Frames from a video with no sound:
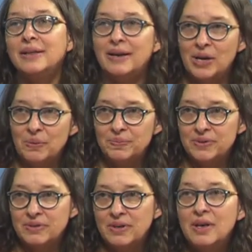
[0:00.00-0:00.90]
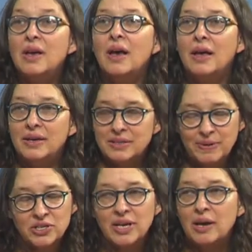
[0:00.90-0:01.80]
that mm -hmm. helps. Okay. Uh,
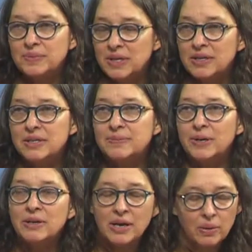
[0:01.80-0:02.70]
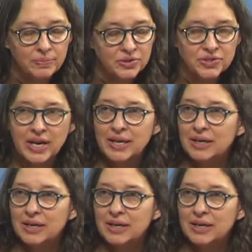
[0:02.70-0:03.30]
especially helps kids, but it'll help your so psyche. you will